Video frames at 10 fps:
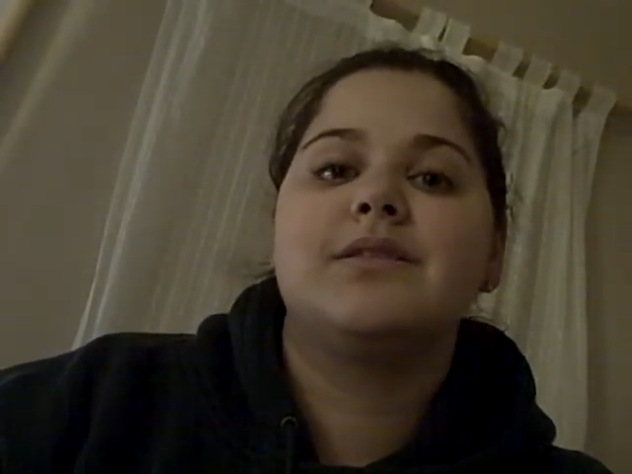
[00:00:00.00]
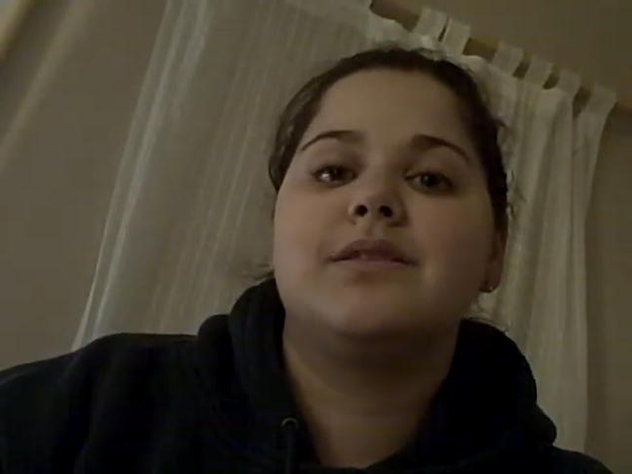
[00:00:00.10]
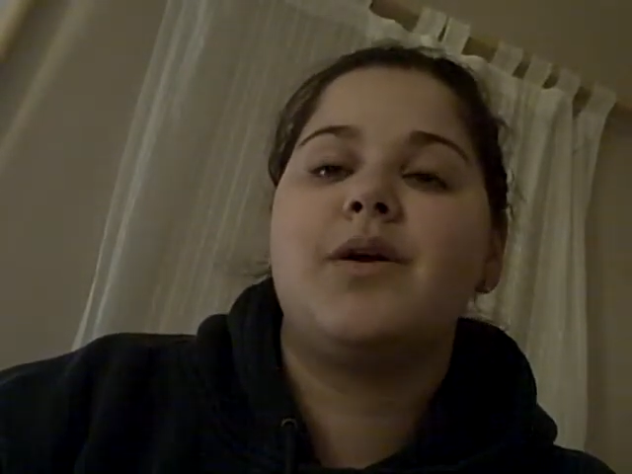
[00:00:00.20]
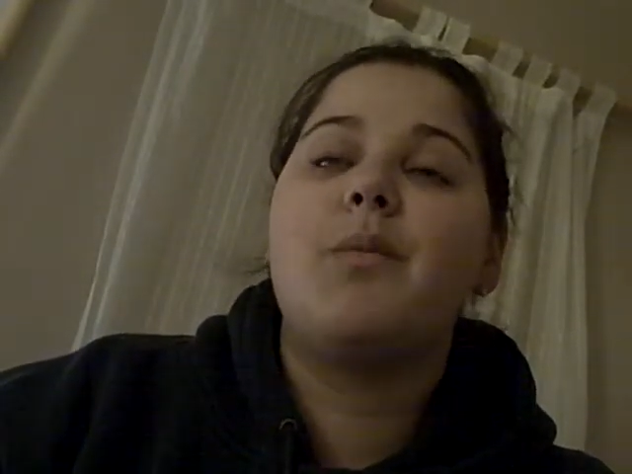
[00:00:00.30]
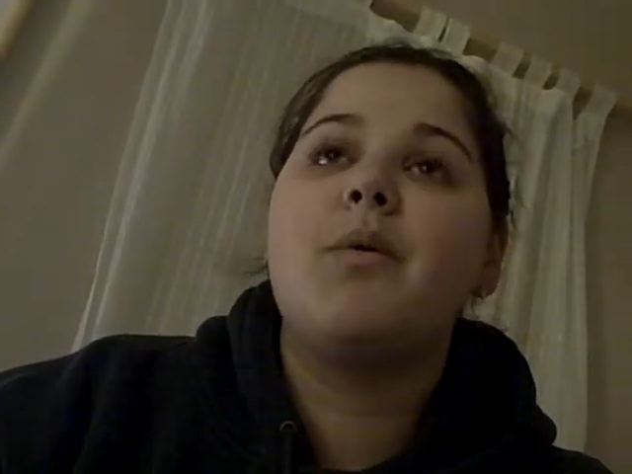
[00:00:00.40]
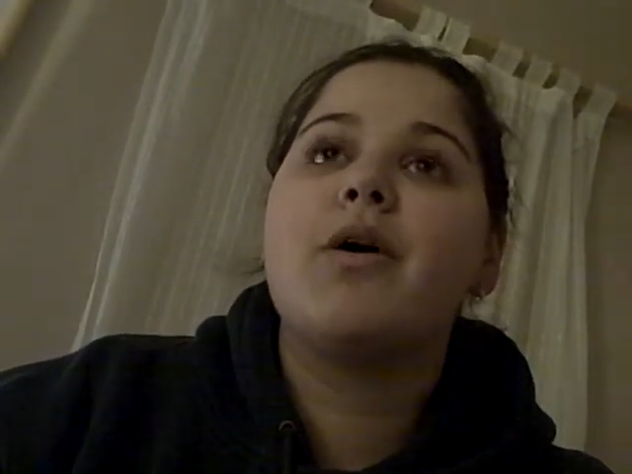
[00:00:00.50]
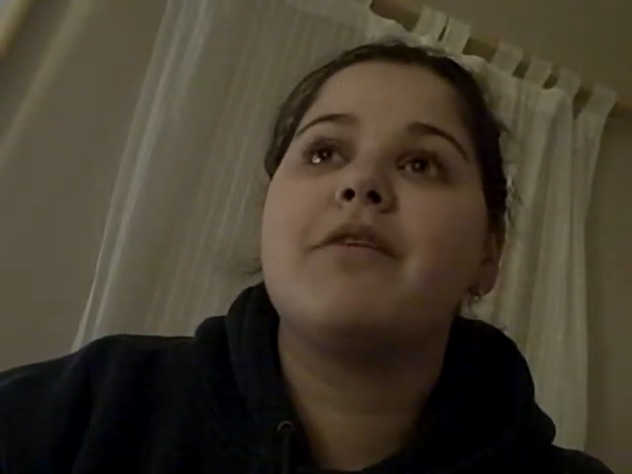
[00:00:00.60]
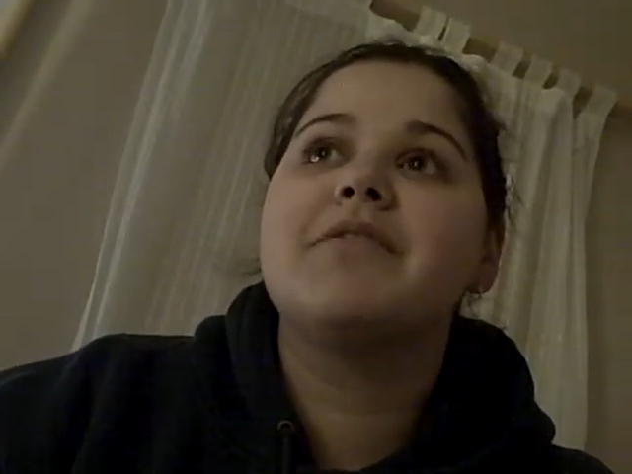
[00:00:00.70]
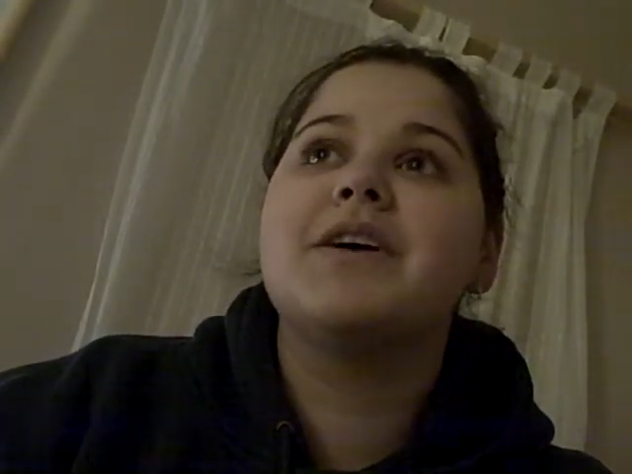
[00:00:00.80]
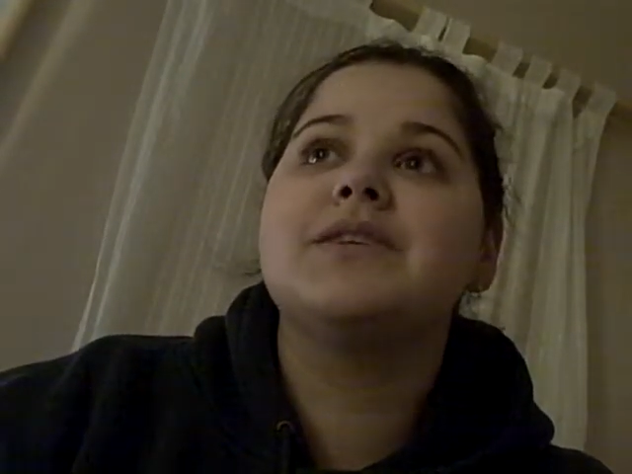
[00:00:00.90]
No more
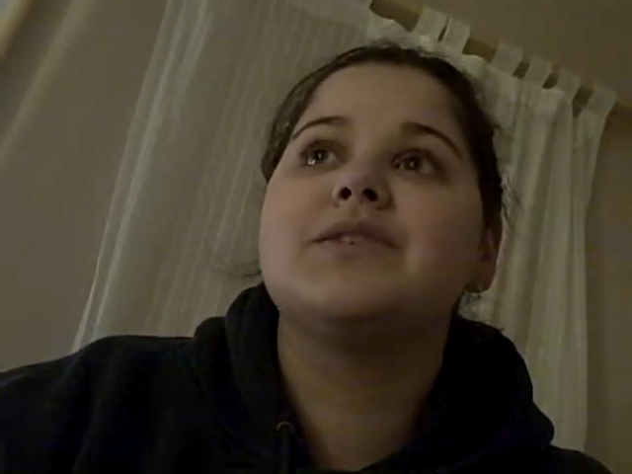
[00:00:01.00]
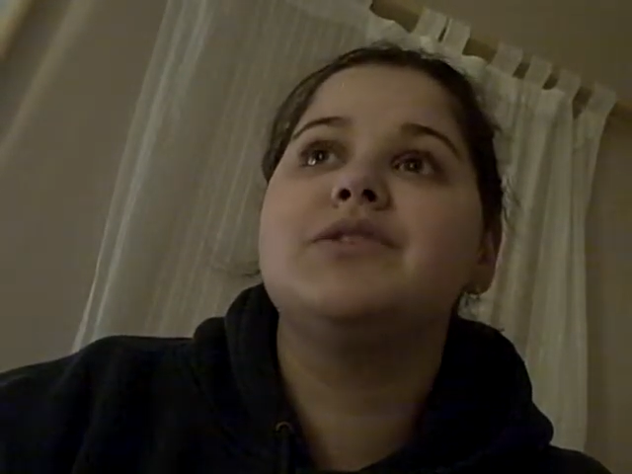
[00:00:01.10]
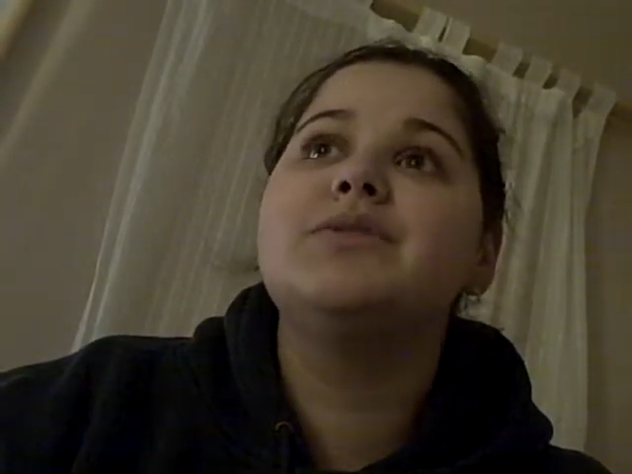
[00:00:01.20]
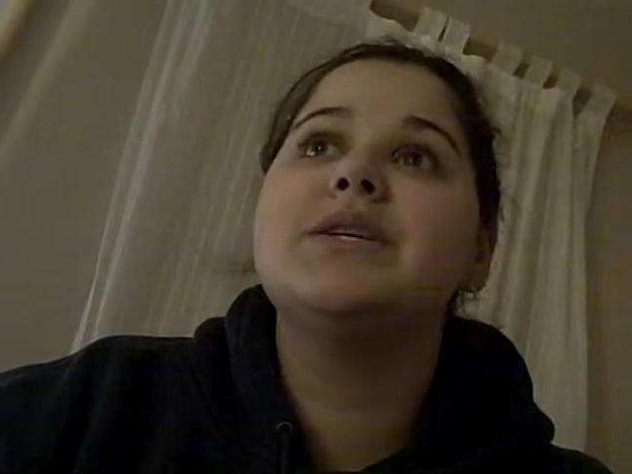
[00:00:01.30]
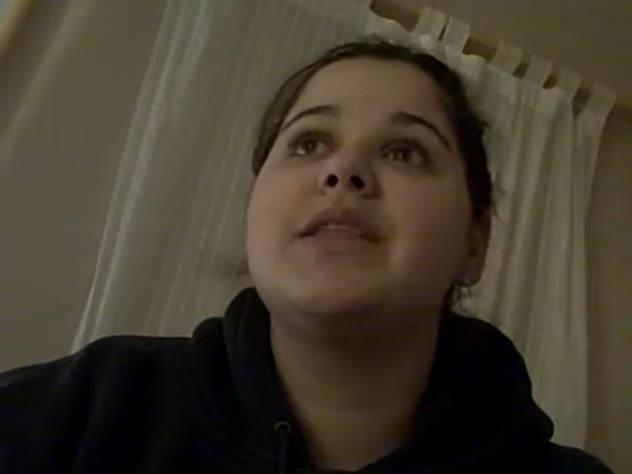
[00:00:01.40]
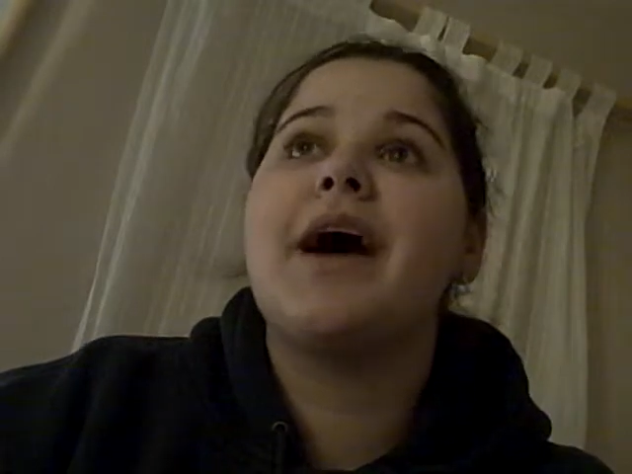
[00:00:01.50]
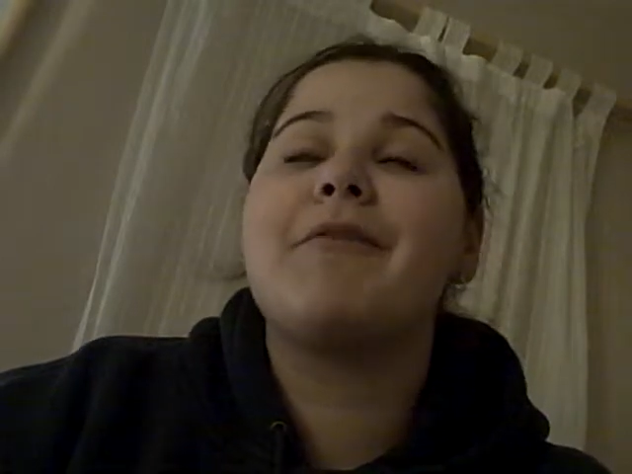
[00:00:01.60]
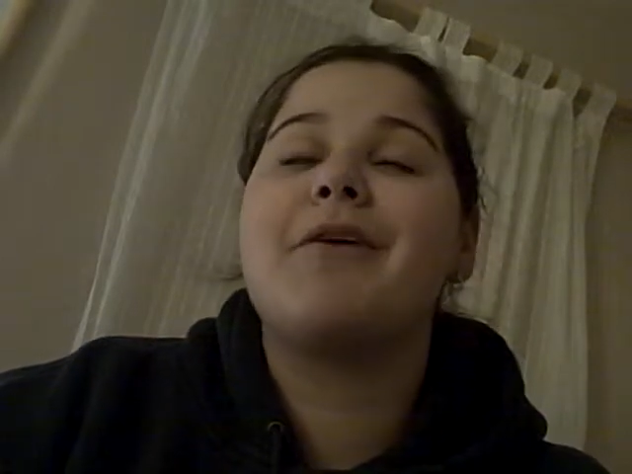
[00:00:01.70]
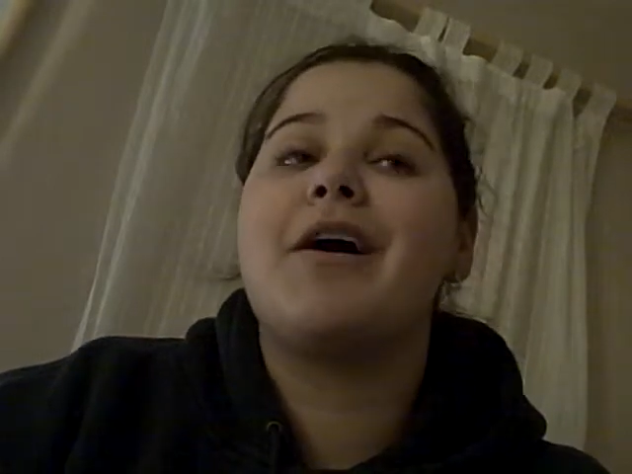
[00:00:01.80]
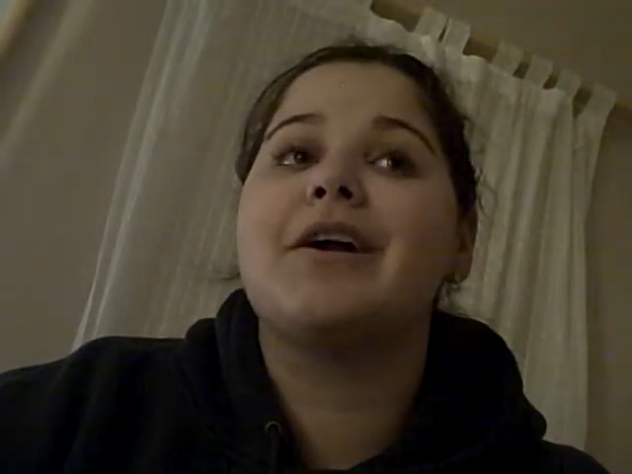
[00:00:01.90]
of this, you did that
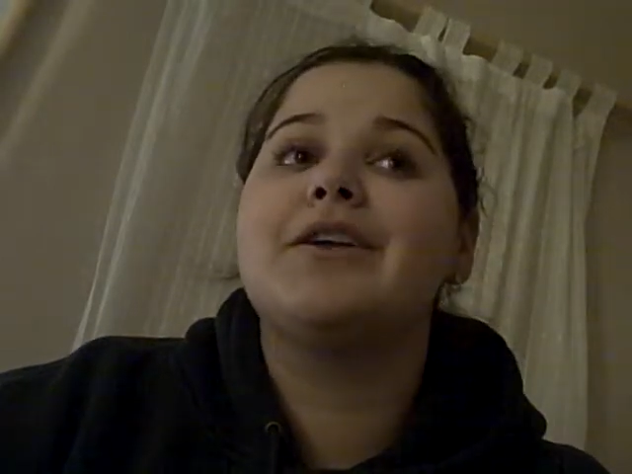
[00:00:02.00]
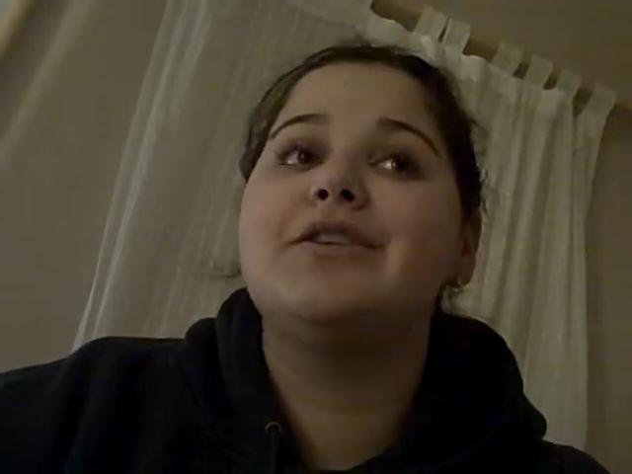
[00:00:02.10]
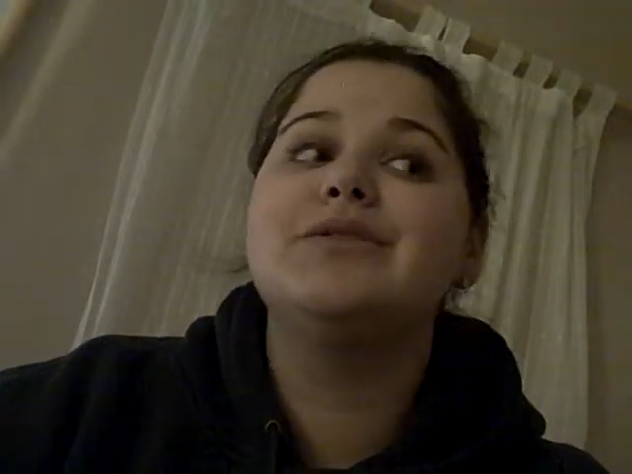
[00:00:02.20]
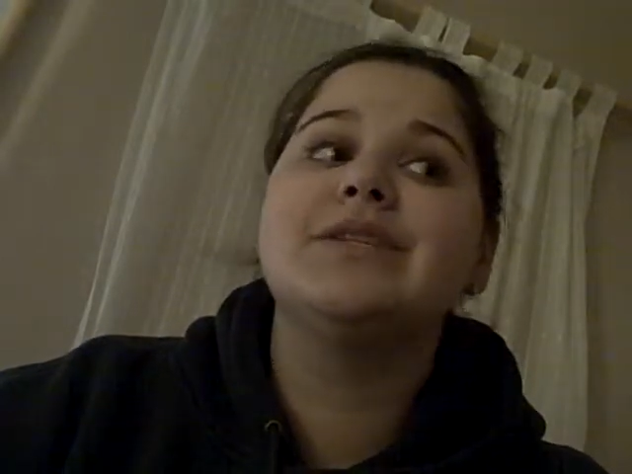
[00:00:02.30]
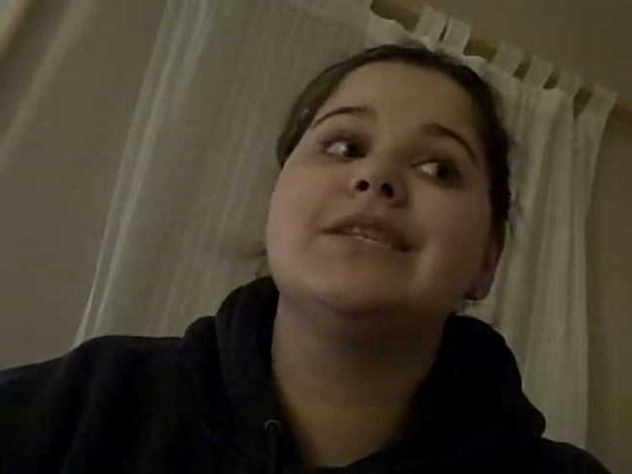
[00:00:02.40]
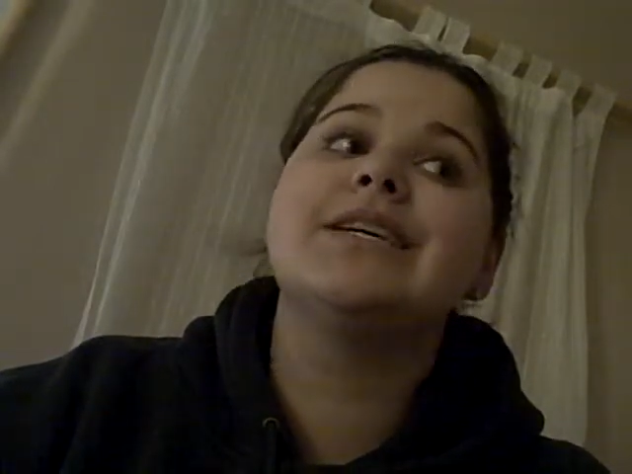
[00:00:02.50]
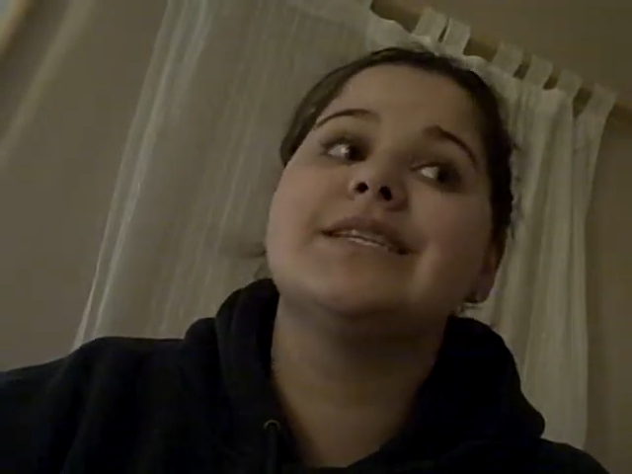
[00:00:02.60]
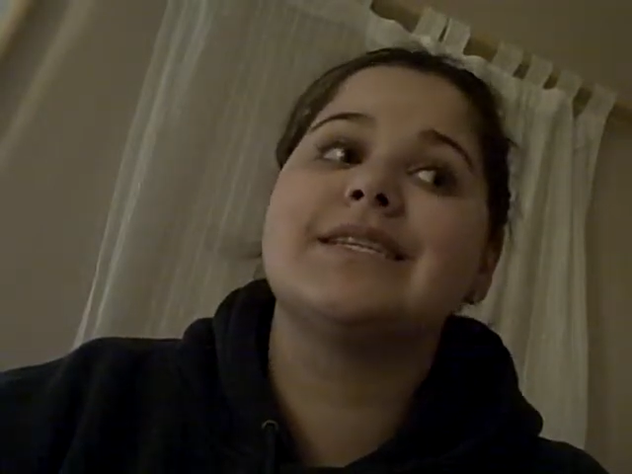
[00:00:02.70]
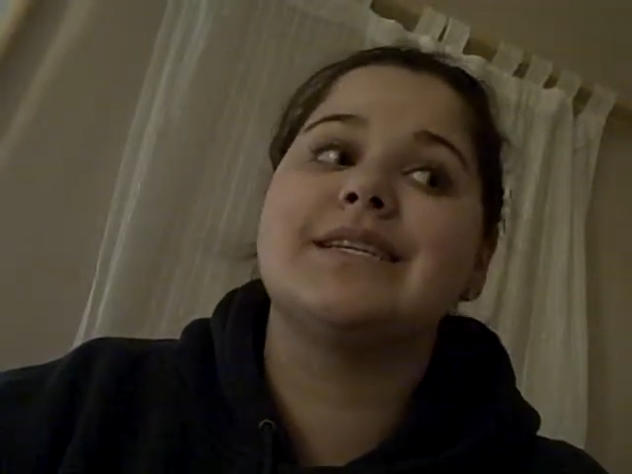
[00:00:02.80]
wrong, and you did this,